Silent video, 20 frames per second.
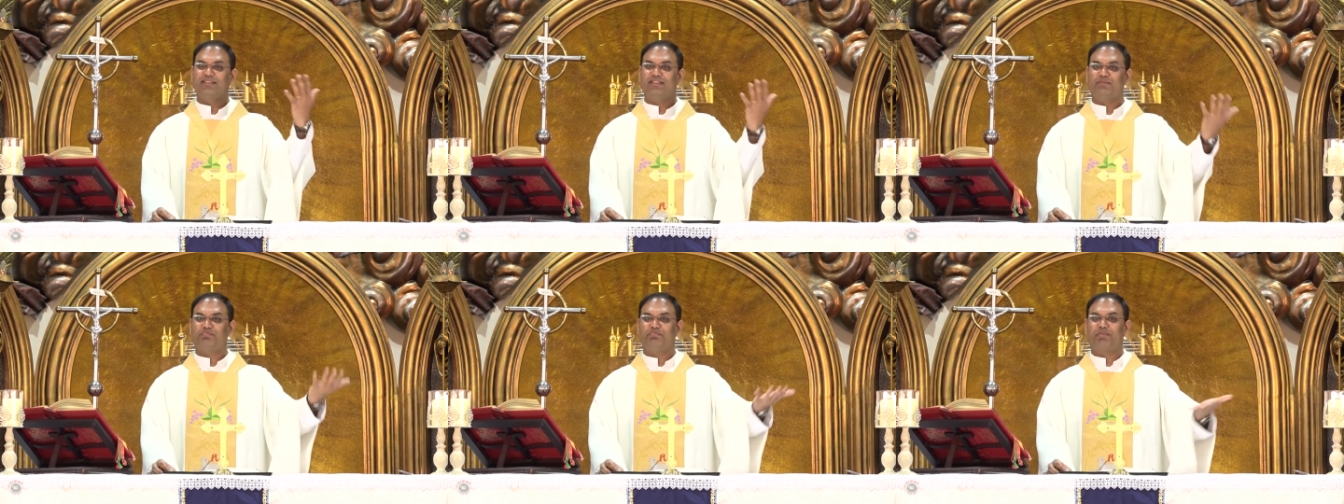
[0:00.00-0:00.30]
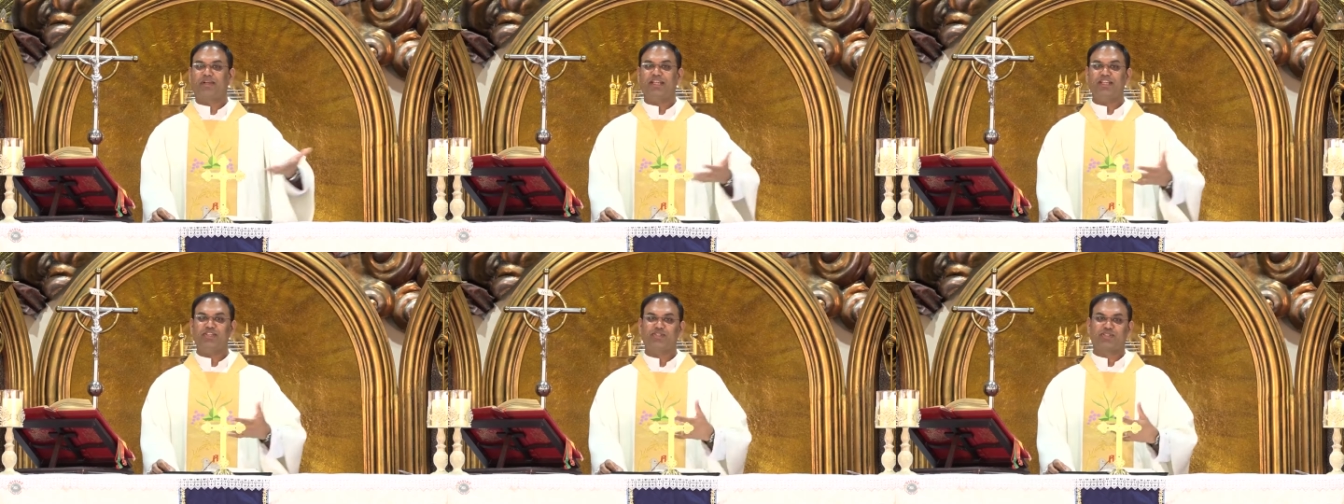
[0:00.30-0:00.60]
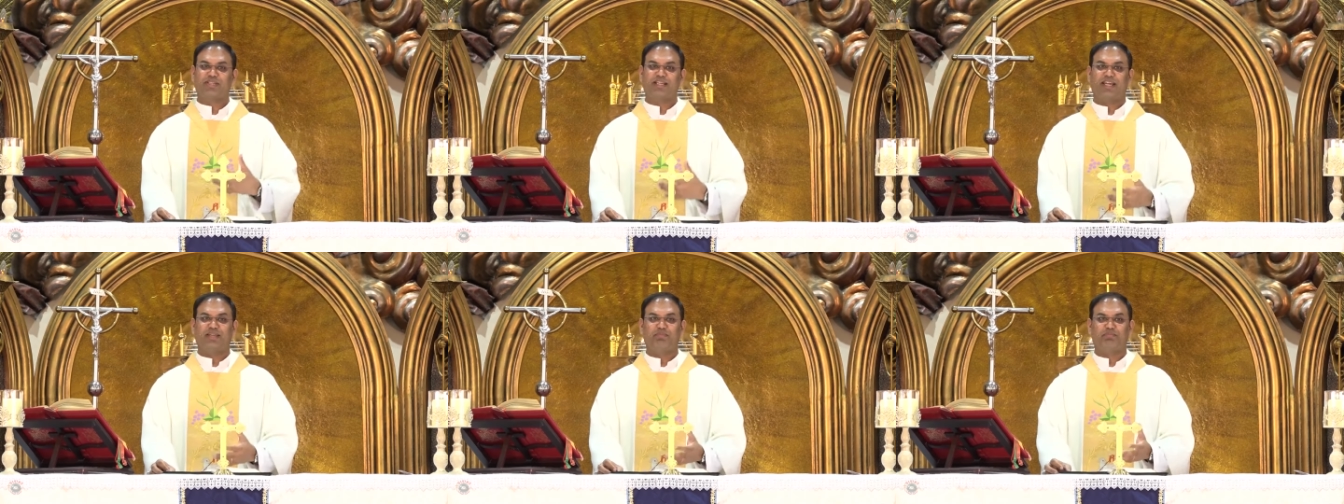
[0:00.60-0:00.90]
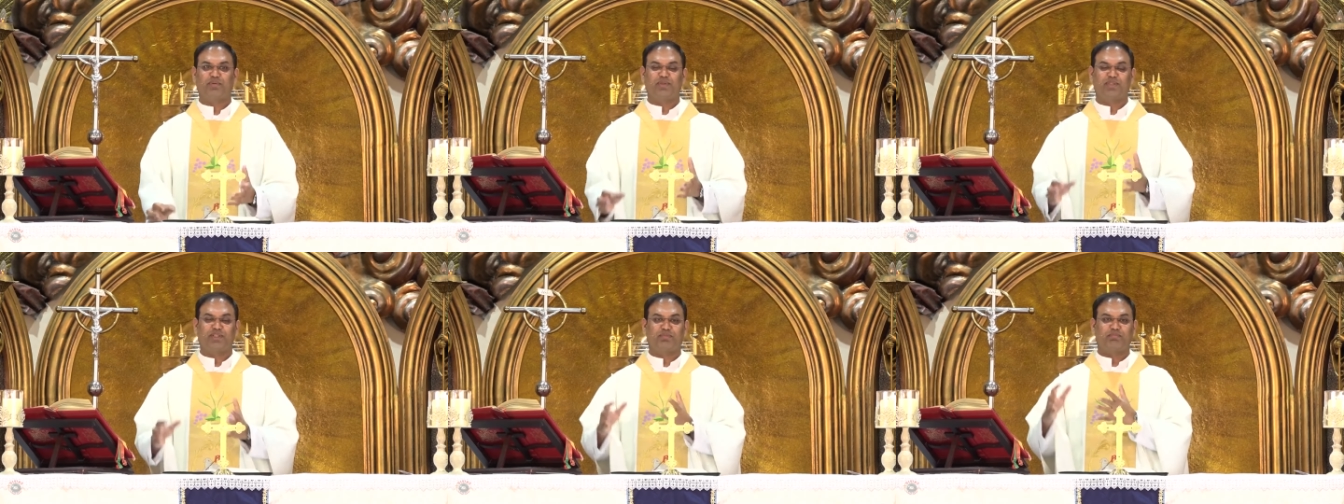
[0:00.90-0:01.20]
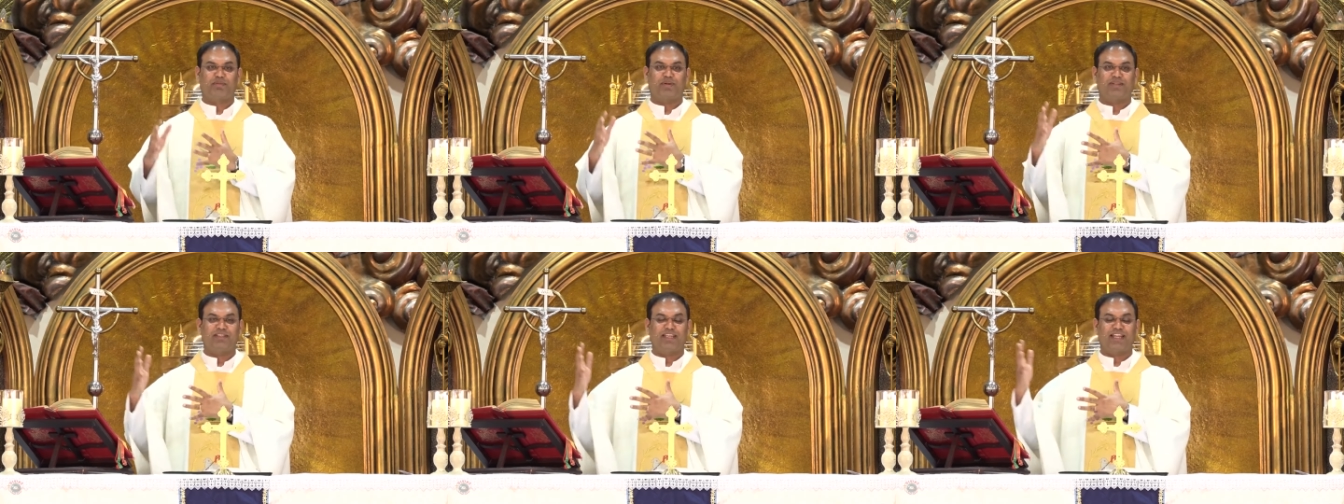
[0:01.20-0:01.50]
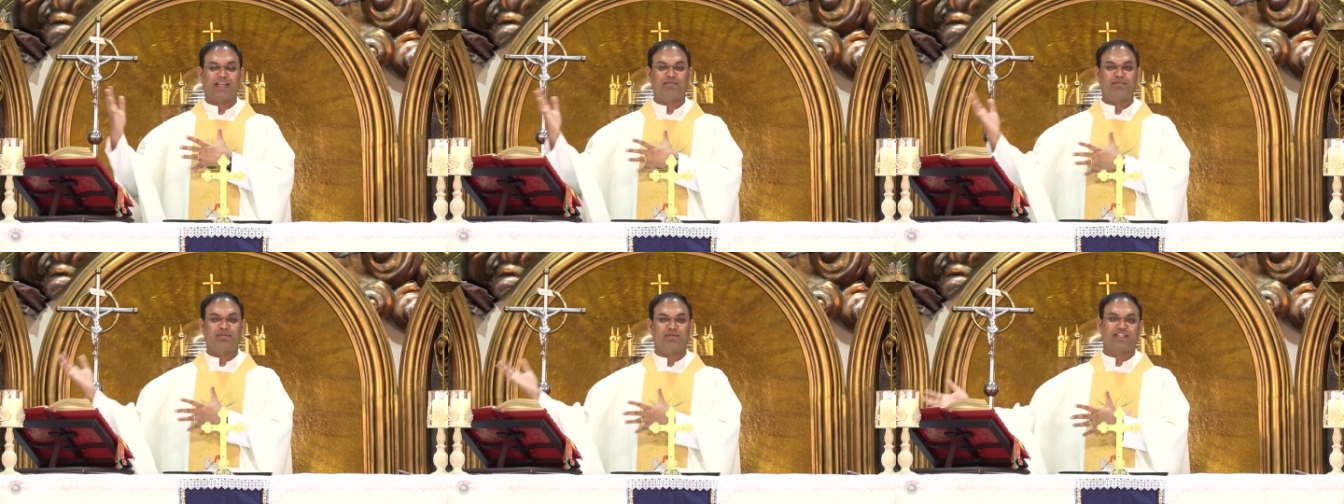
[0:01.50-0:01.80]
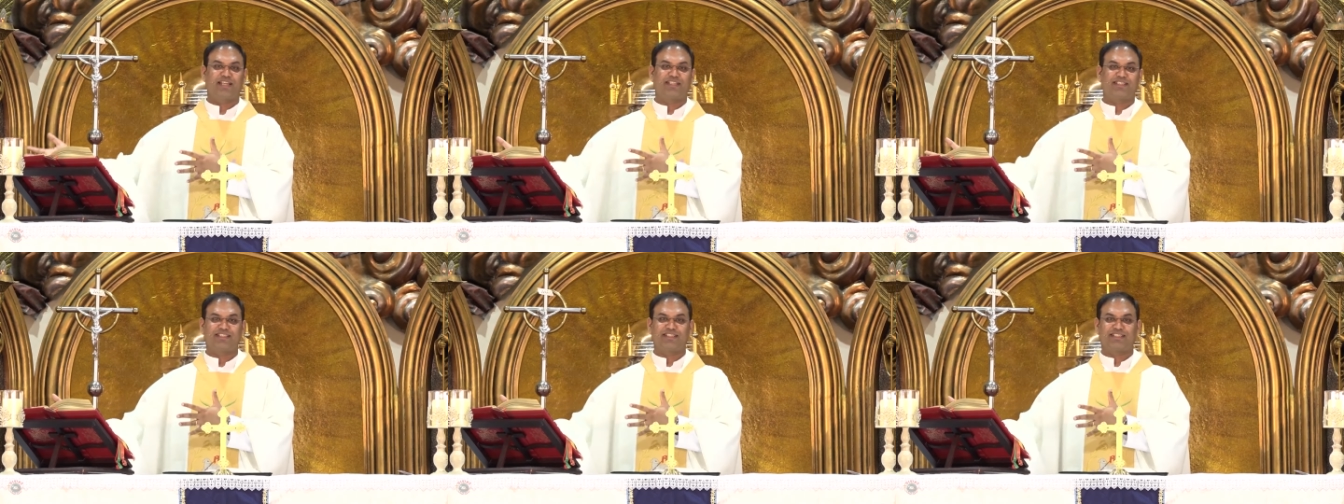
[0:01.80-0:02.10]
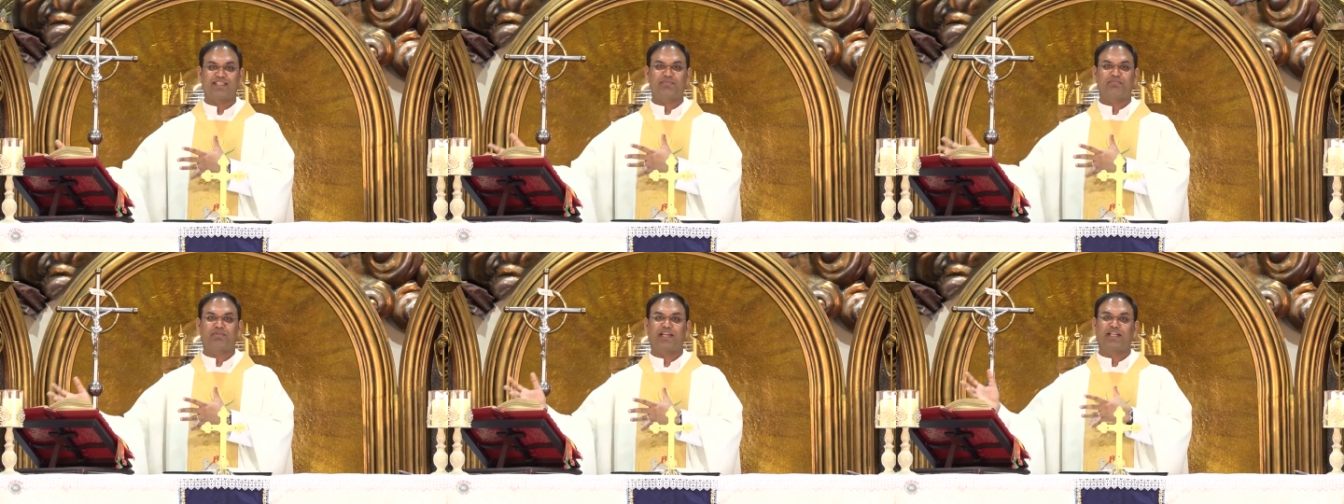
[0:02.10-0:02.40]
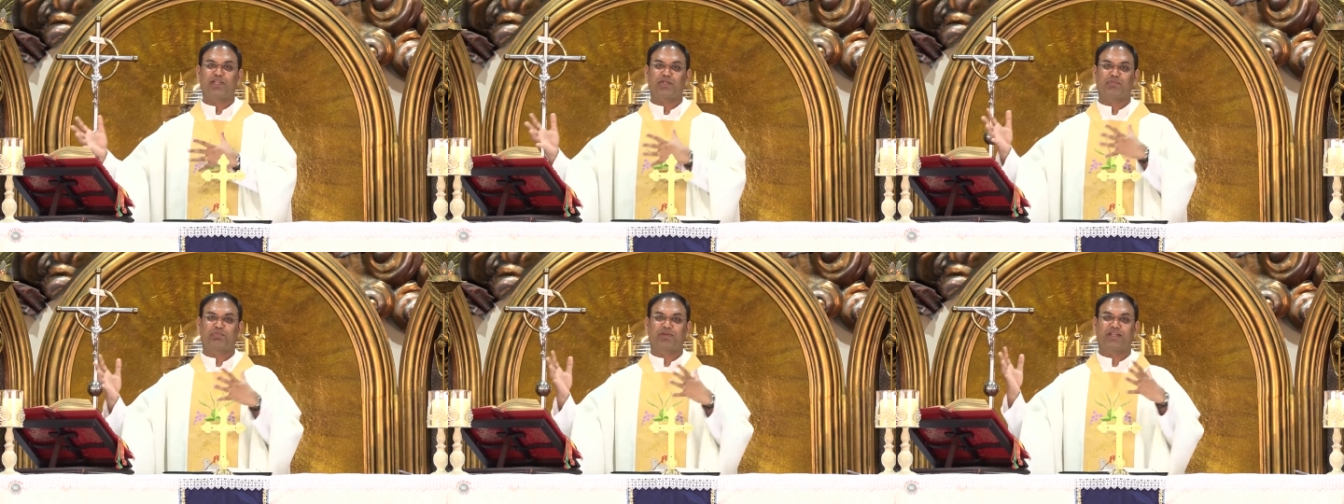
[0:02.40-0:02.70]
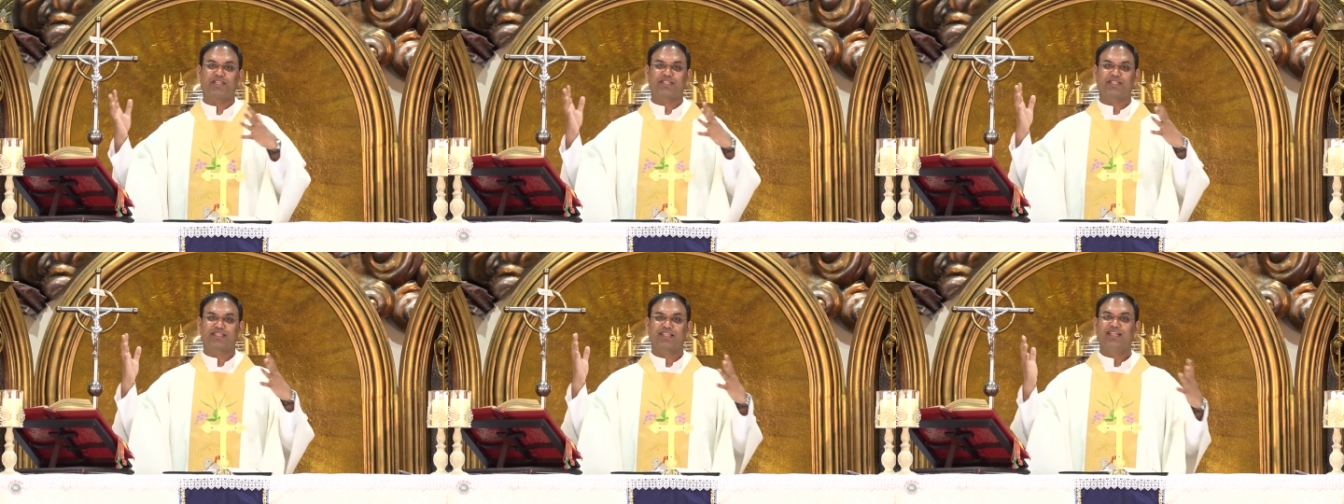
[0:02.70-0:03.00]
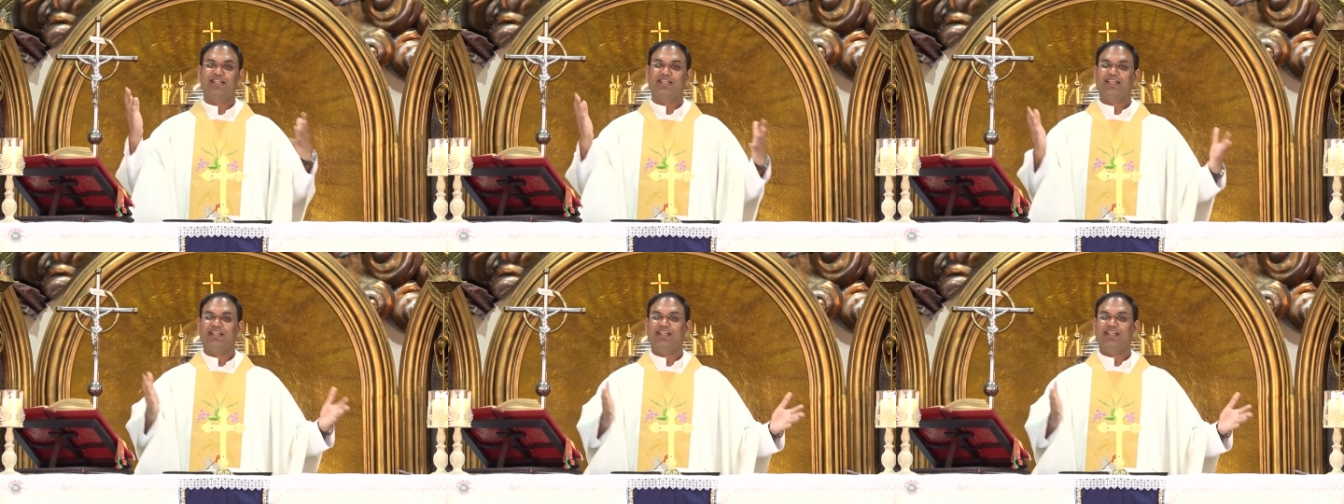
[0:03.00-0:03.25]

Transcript: the priest, I put the name of the assistant parish priest